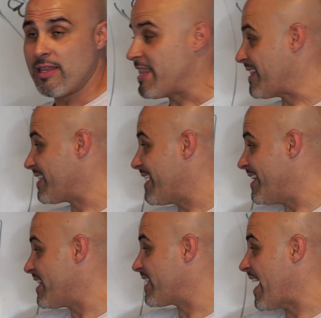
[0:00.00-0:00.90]
that's in
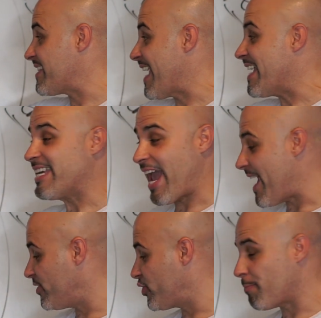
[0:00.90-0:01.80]
this case
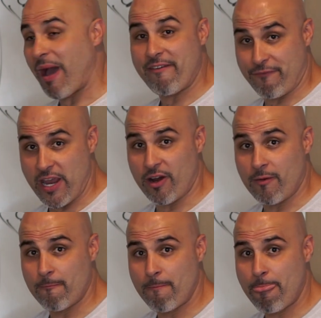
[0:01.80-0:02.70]
engaged by fear,